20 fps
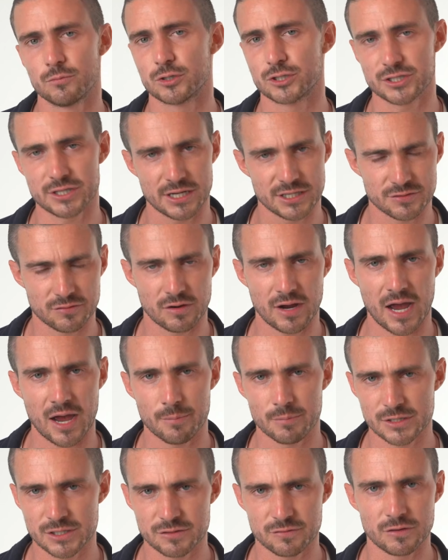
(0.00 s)
which stands for
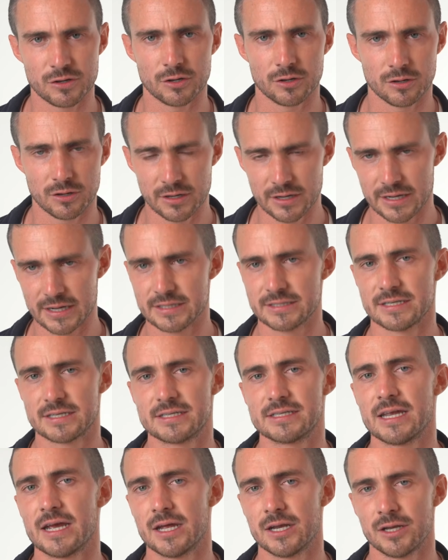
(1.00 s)
atmosphere, is a
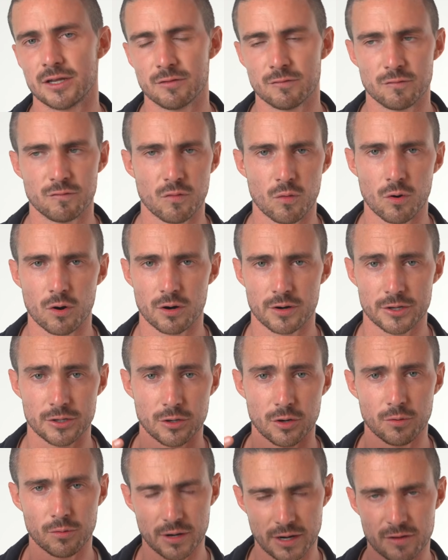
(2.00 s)
stand-in for, you
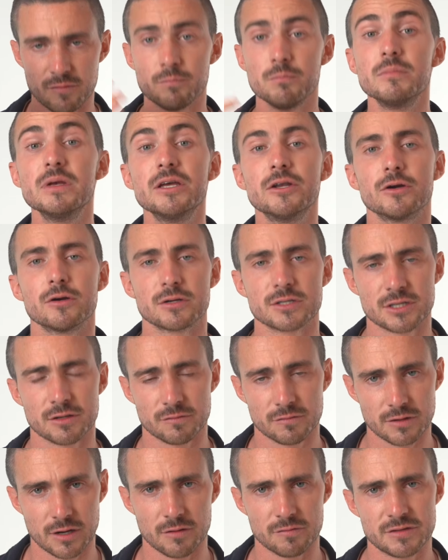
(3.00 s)
know, kind of meters
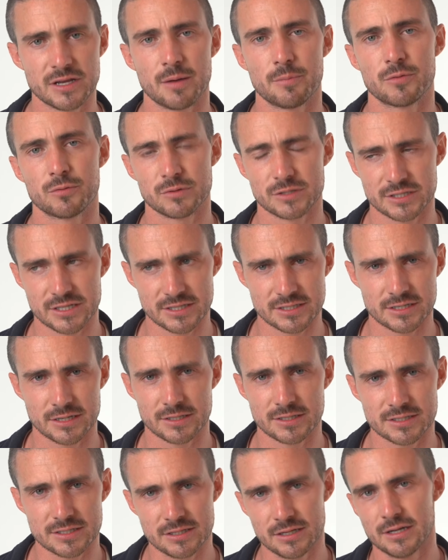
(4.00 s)
of depth
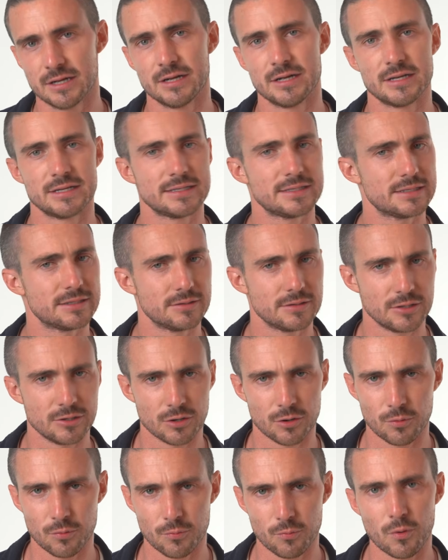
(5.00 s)
resistance. You
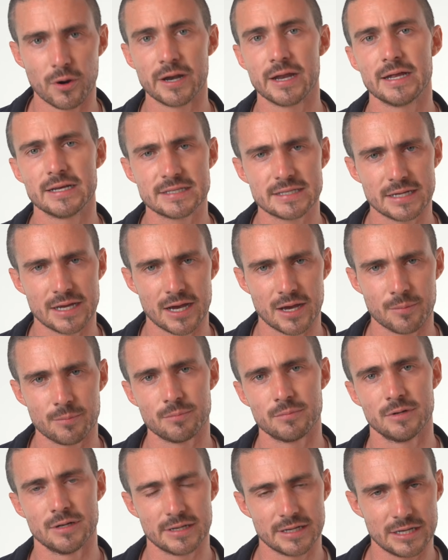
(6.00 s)
know, 1
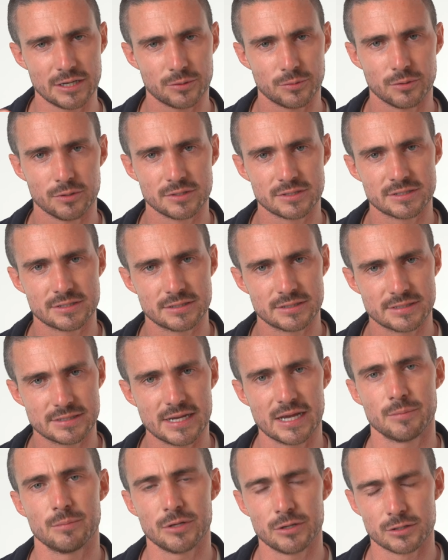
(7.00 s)
ATM equals
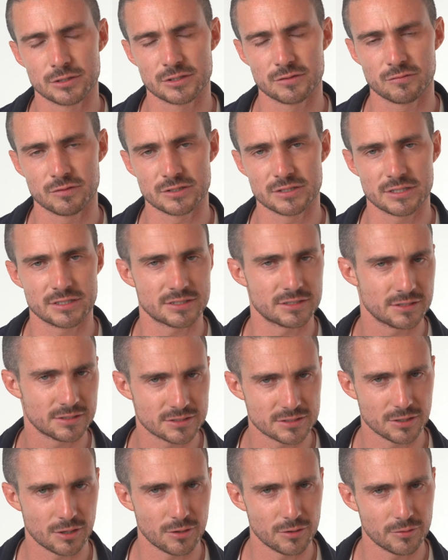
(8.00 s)
10 meters of
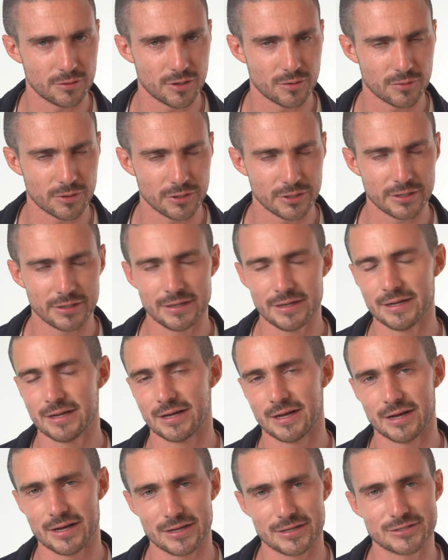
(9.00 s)
resistance, although not really.
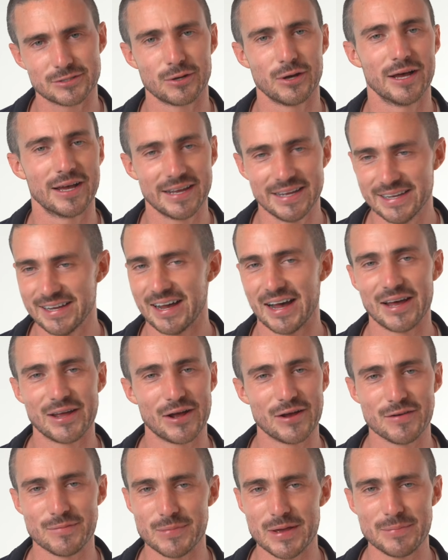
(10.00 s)
So
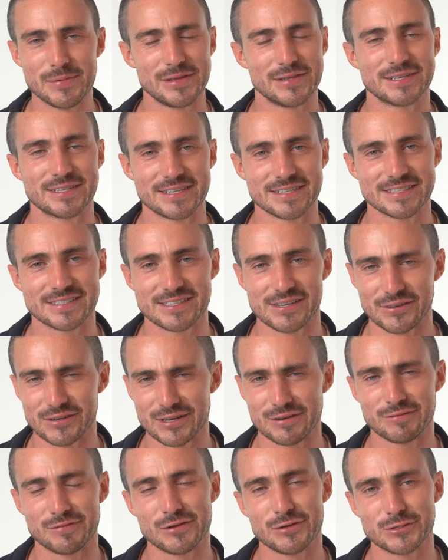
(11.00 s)
maybe this is still
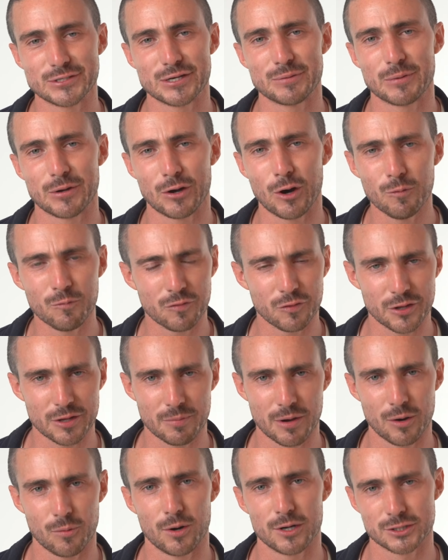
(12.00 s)
confusing, but hopefully
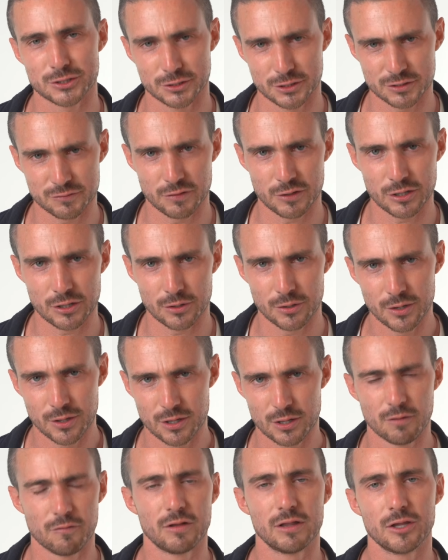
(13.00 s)
by watching this video,
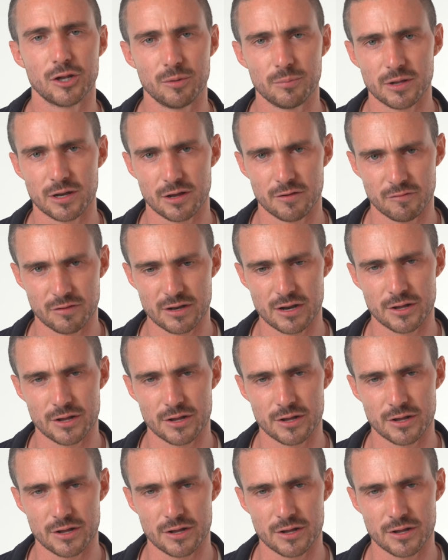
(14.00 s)
you have a little bit of an